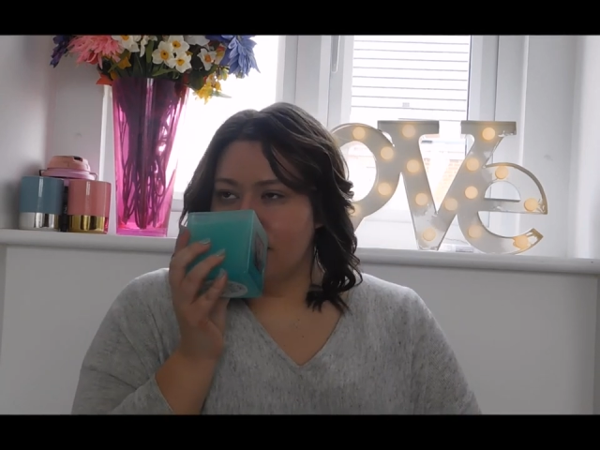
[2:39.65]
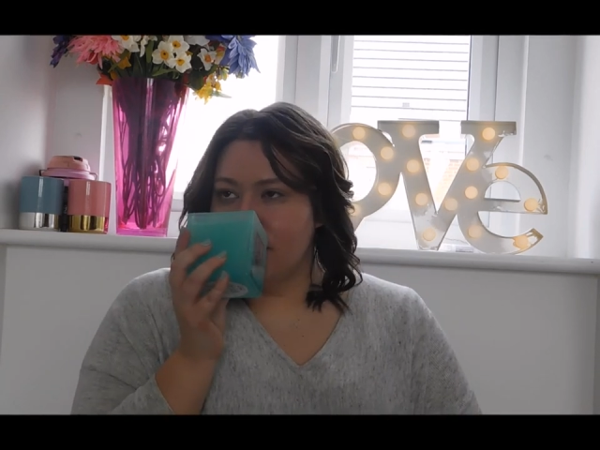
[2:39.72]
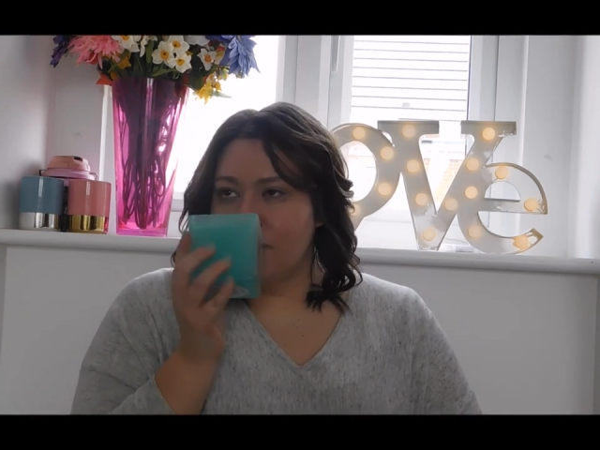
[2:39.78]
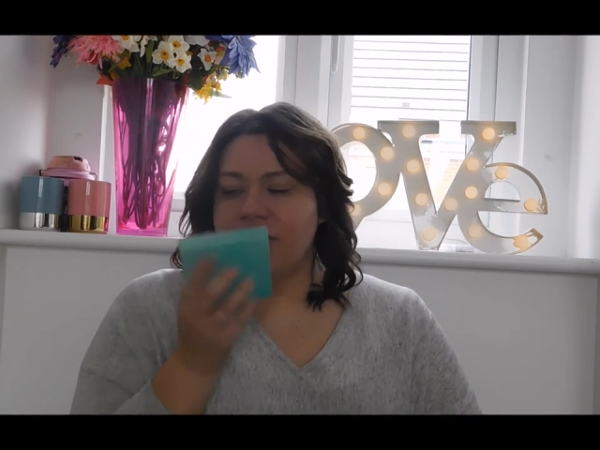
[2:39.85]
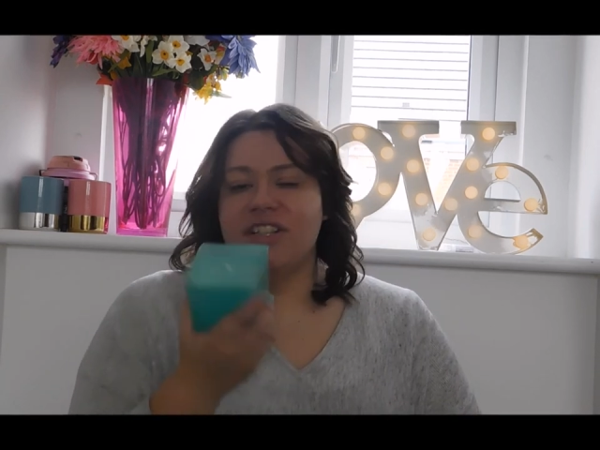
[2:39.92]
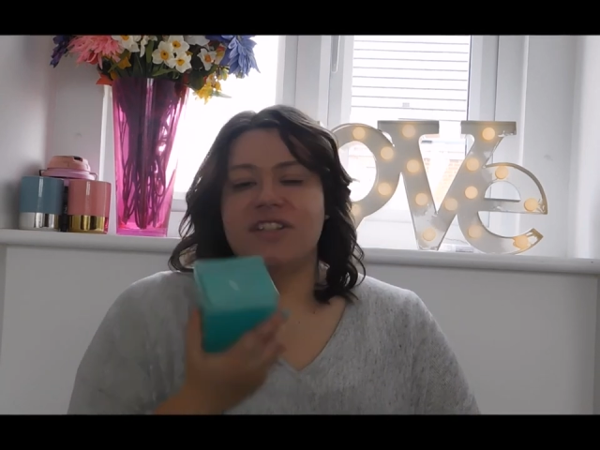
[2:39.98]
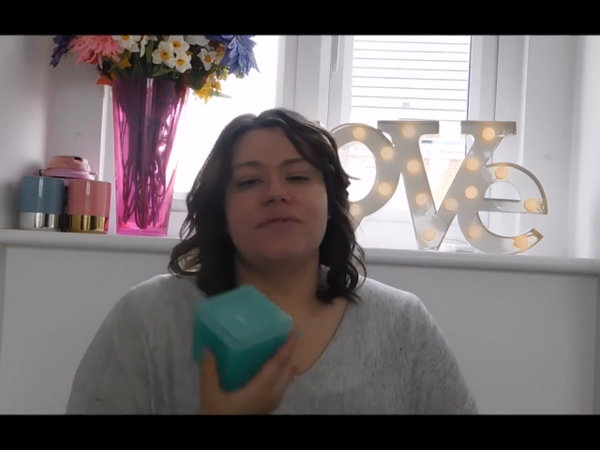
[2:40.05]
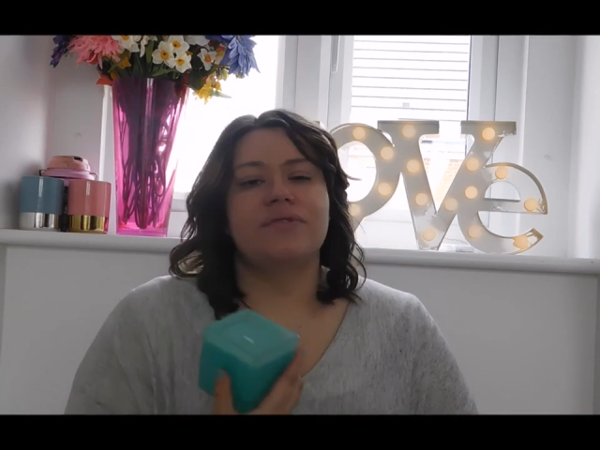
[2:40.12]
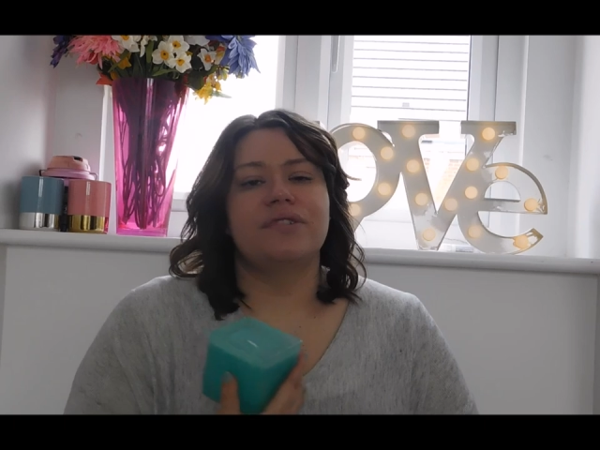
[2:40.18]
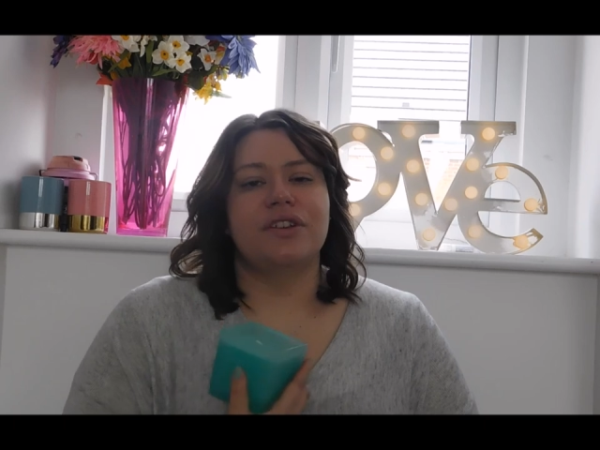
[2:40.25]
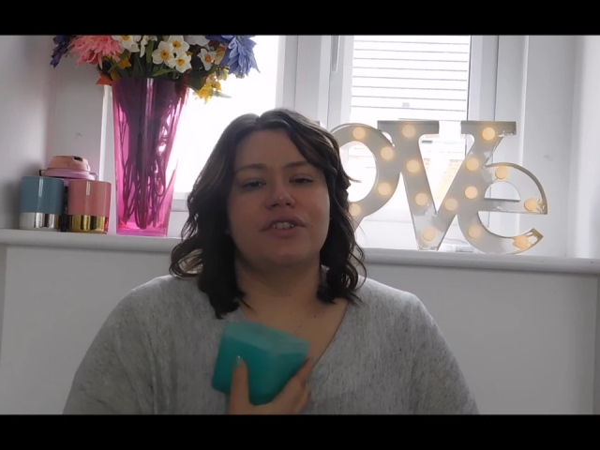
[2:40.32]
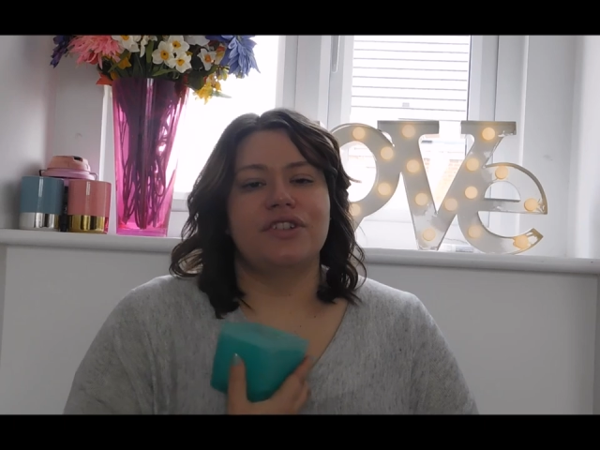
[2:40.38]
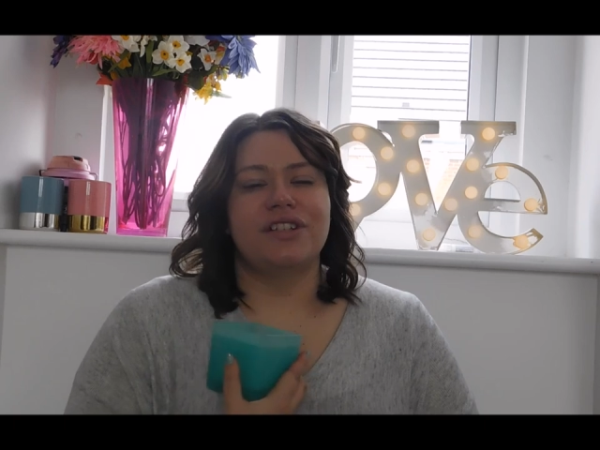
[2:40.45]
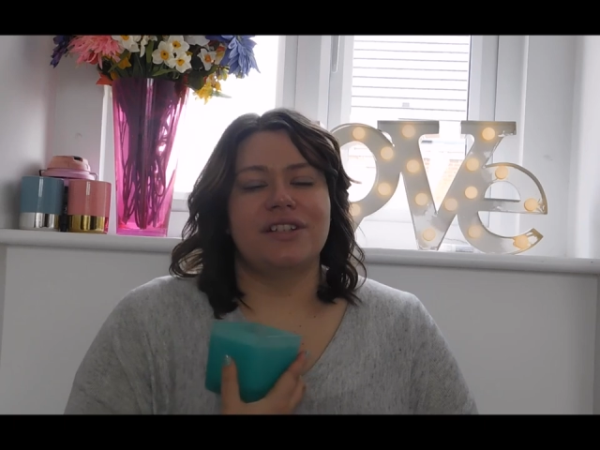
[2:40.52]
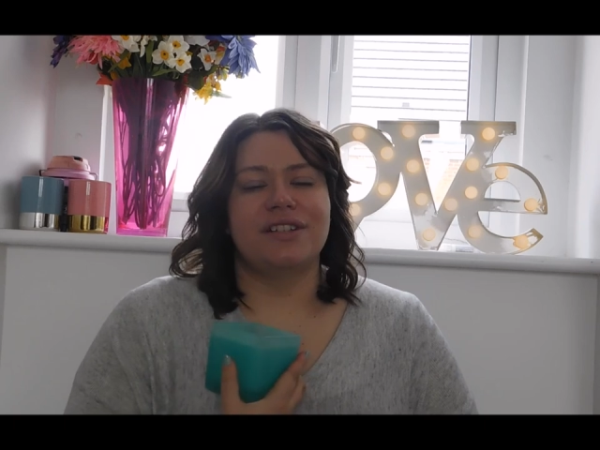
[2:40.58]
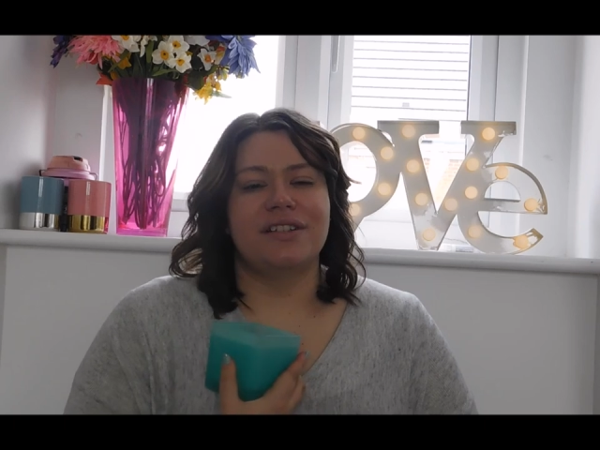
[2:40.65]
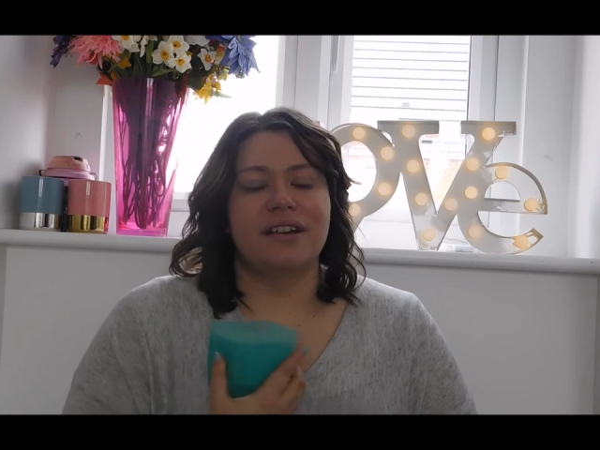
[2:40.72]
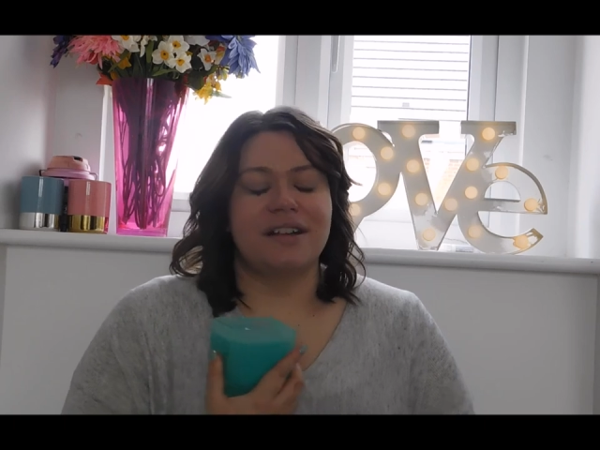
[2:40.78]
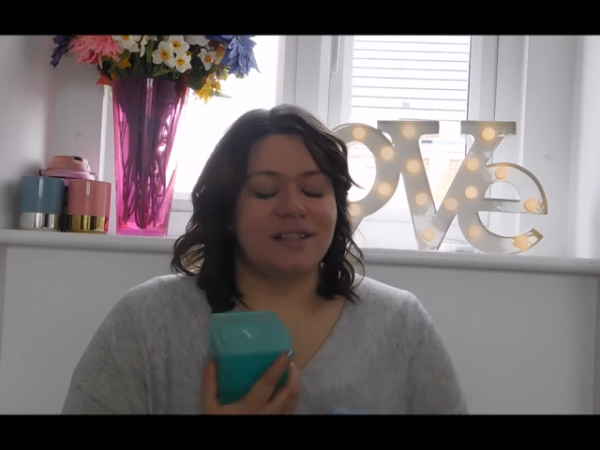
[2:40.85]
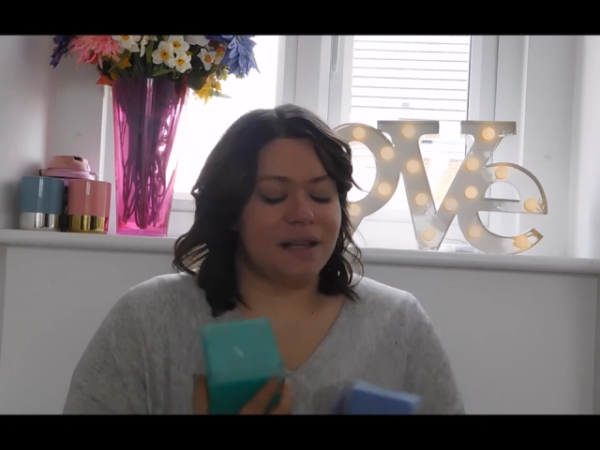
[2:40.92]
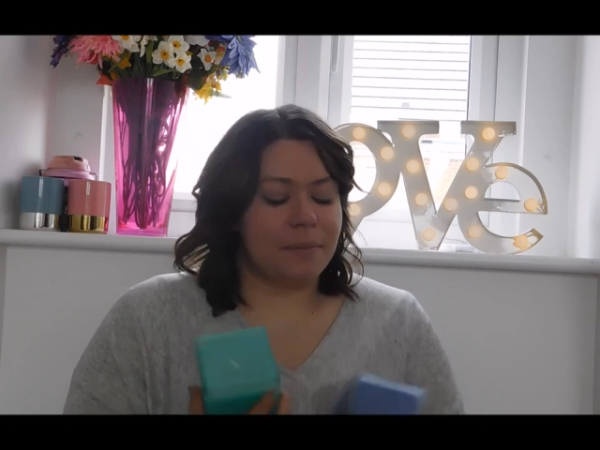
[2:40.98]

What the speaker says: which is also just as nice.